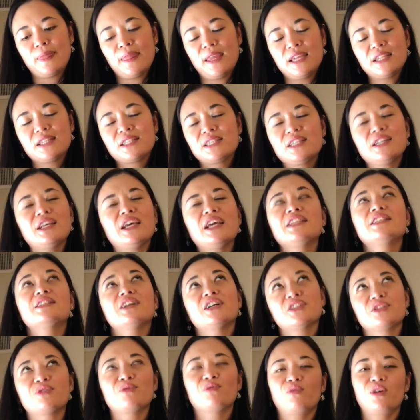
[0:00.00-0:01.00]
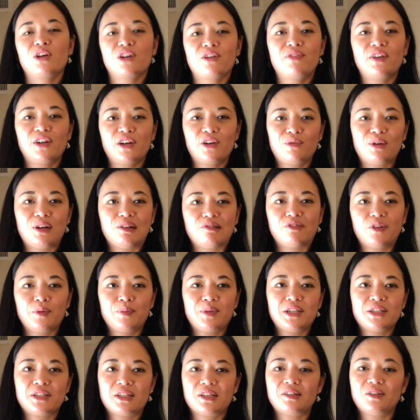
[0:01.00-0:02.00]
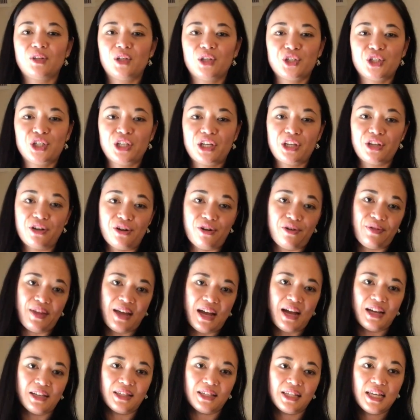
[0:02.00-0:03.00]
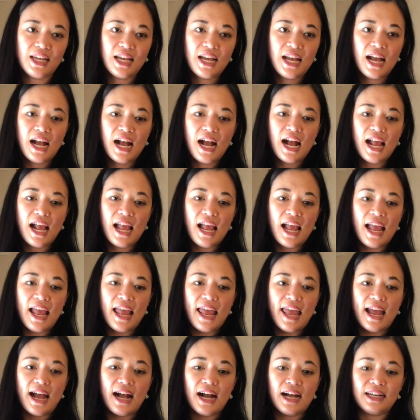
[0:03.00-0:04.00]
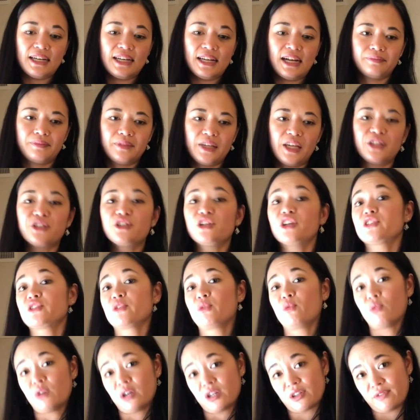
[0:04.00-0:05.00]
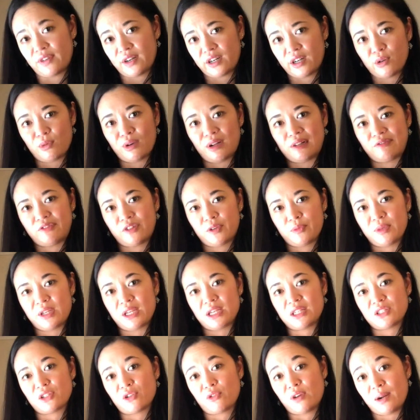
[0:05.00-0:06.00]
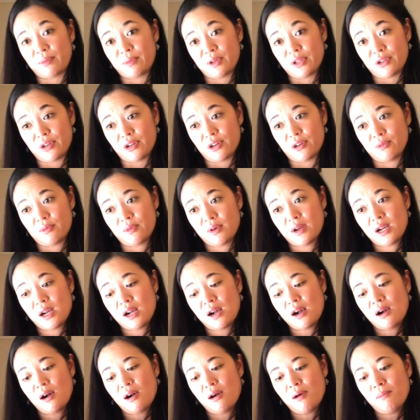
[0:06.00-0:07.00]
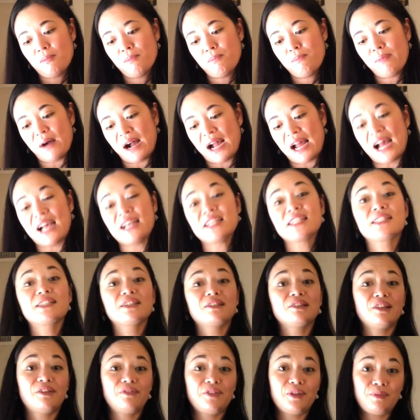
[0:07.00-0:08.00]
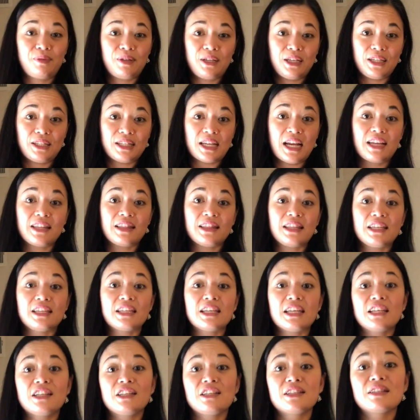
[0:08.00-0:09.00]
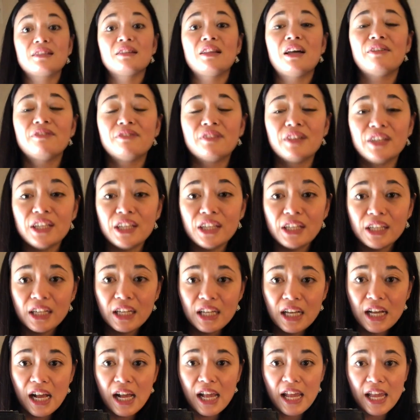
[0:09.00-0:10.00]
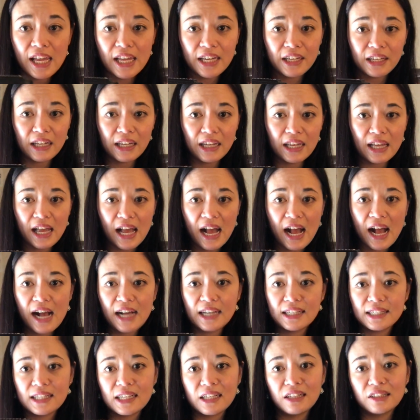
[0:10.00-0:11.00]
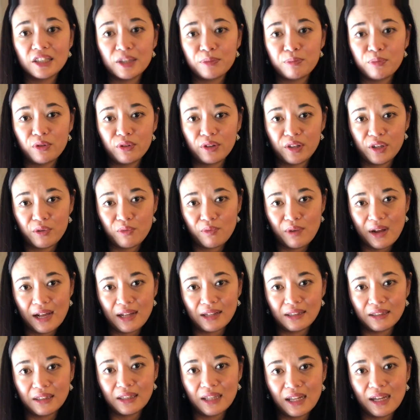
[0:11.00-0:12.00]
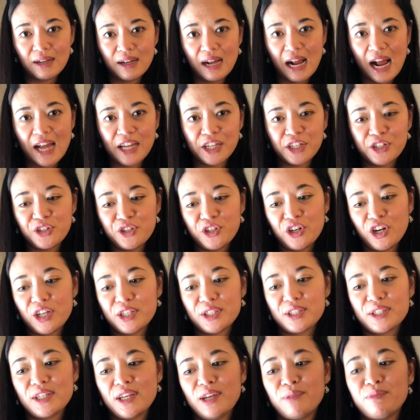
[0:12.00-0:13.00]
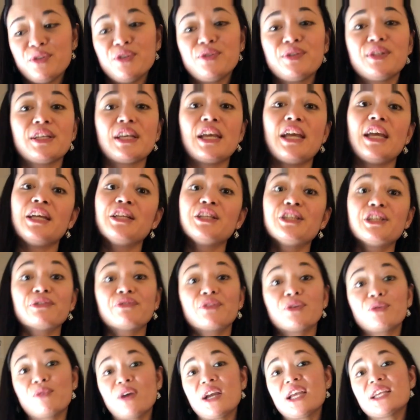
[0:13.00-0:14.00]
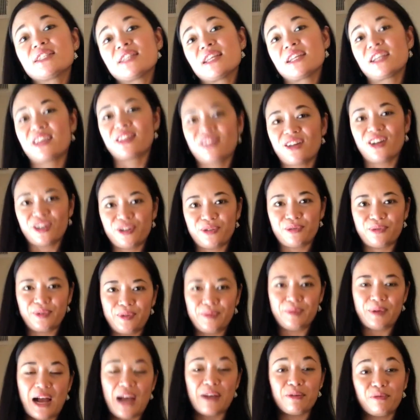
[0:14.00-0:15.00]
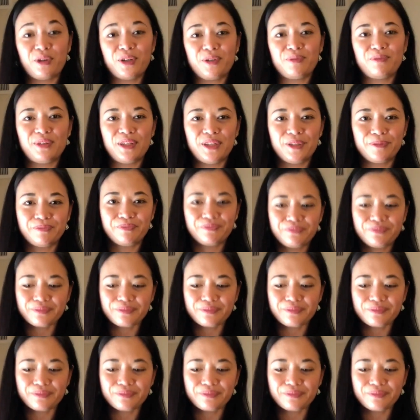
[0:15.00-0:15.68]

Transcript: it doesn't work very well for me as a clutch, and I know that. And it doesn't work very well for me as a grab and go. But I still love the piece. I think it is lovely. It has held up really well. I just am using it in different ways than I thought I would be.